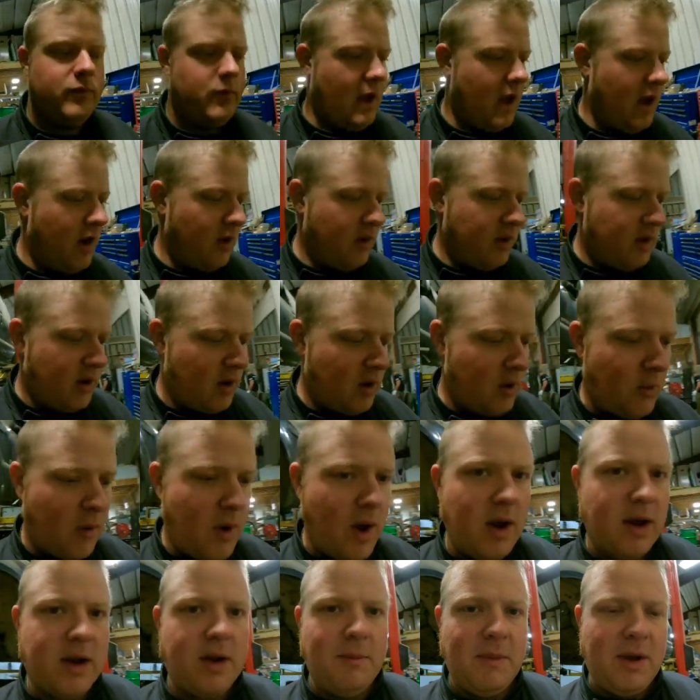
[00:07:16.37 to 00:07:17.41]
Out here at
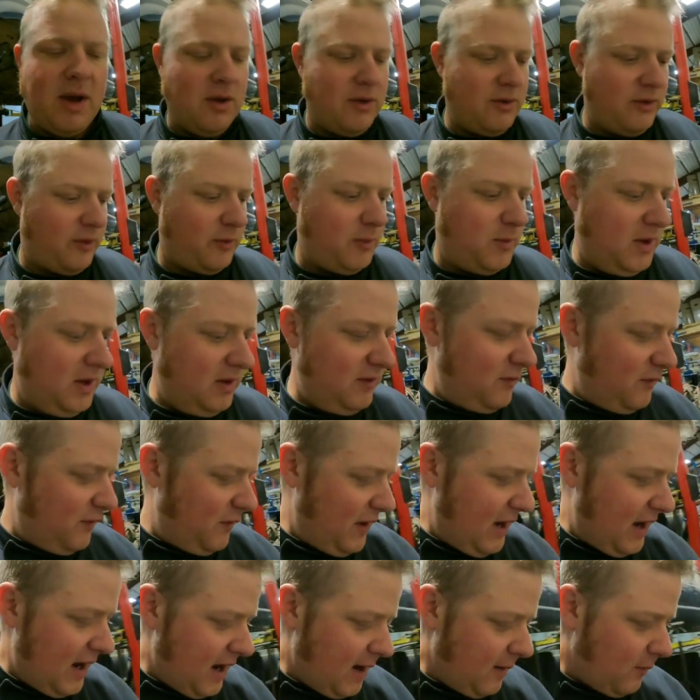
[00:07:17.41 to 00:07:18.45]
Rocky Mountain Speed and
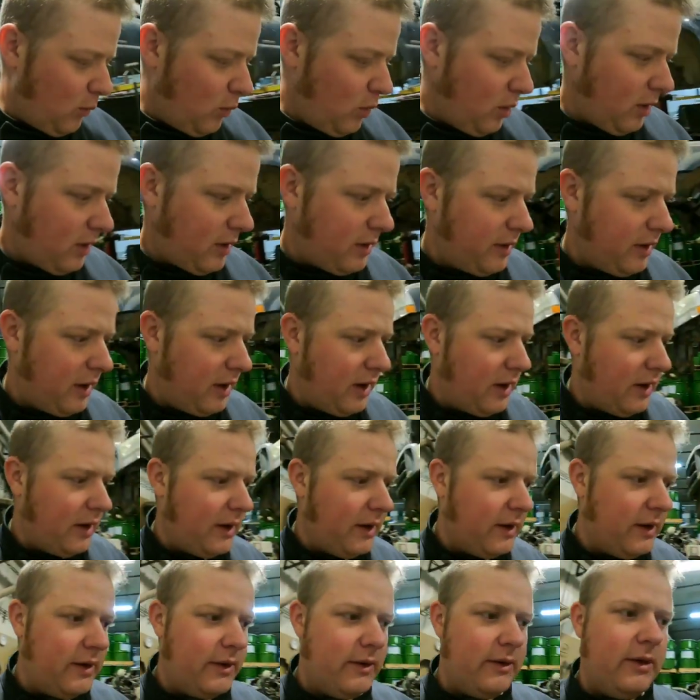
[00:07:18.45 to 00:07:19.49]
Fab, working
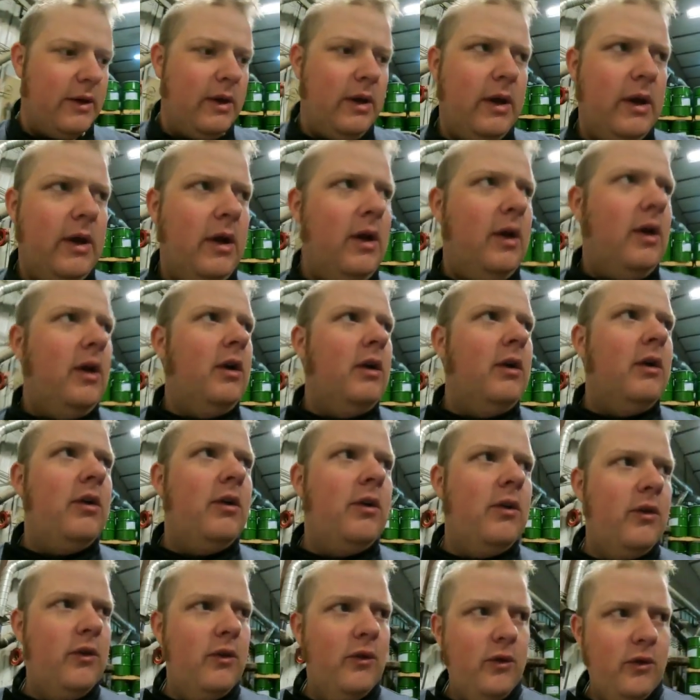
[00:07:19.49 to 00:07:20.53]
on
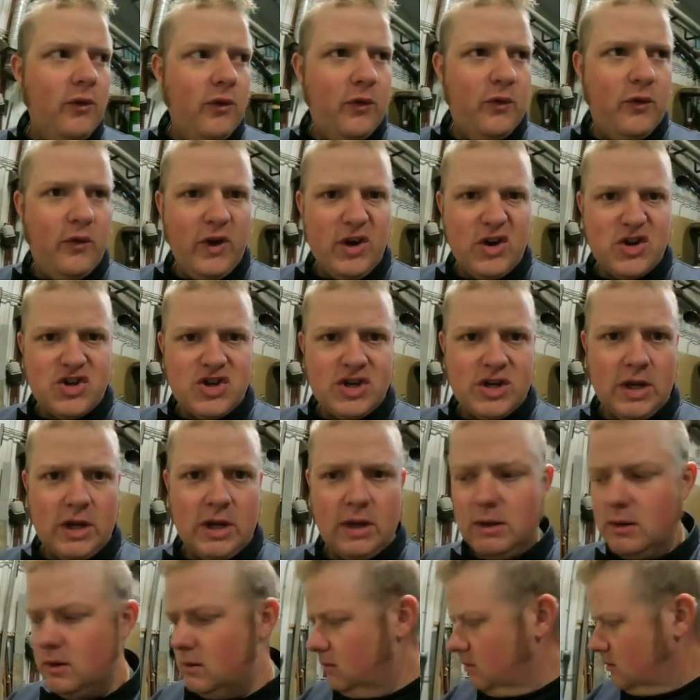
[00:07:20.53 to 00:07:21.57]

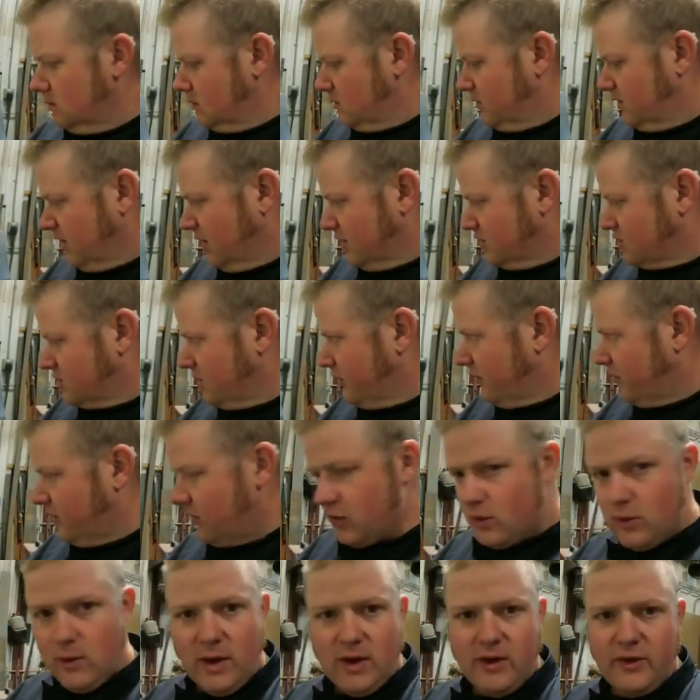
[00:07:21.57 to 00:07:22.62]
finishing touches to
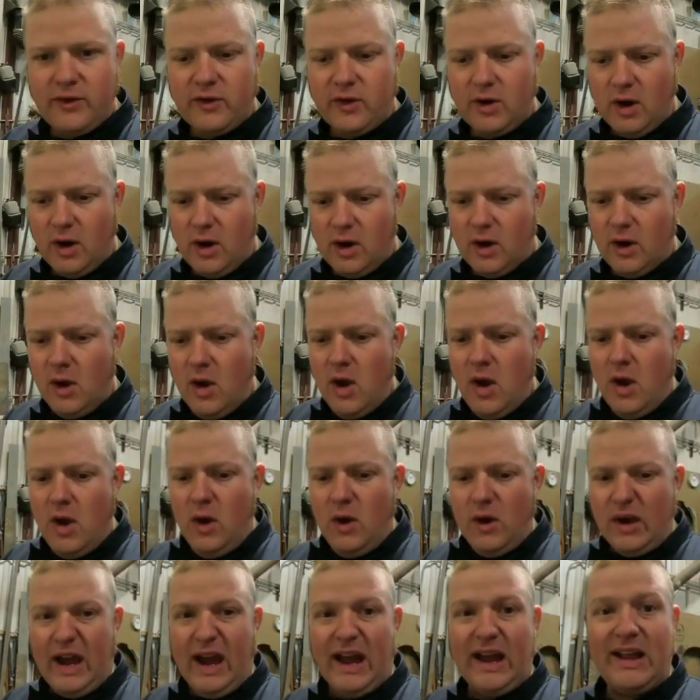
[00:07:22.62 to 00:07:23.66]
the race car.
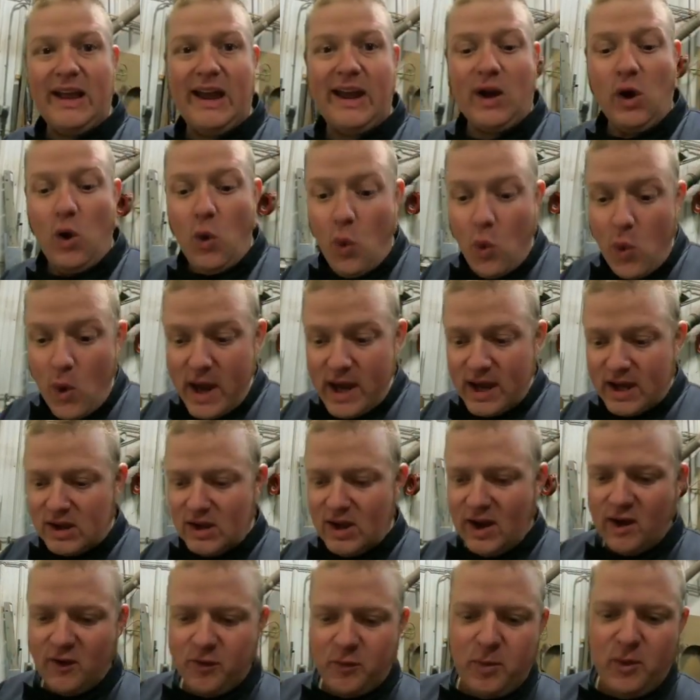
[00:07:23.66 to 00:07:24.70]
Got like a week
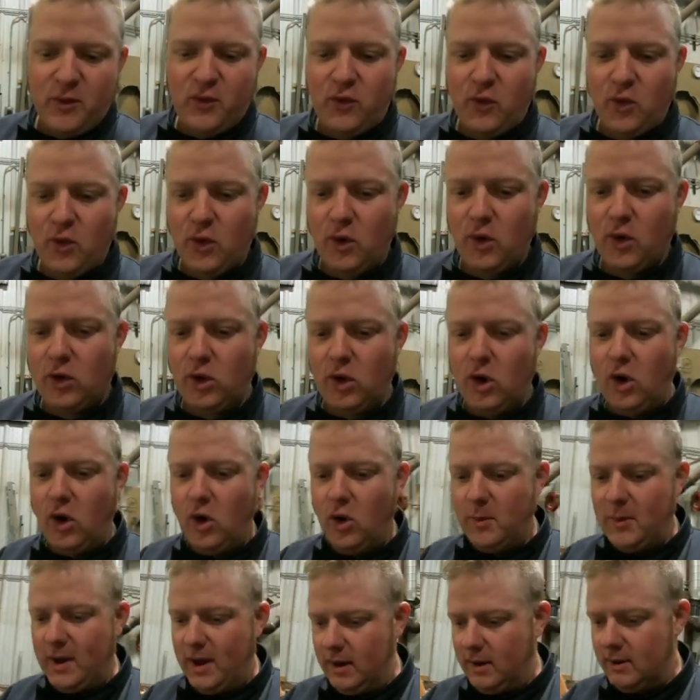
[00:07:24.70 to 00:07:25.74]
left before
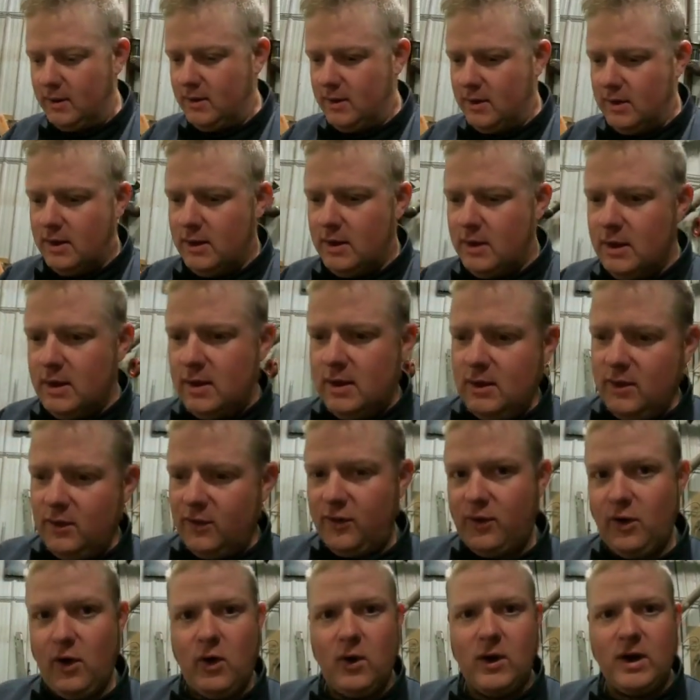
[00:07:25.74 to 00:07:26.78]
Oklahoma,
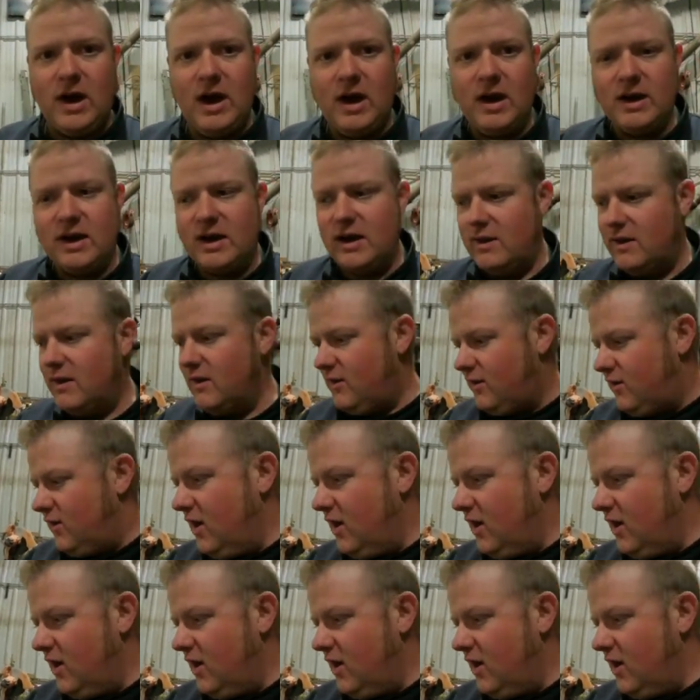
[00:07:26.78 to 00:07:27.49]
so we got to get these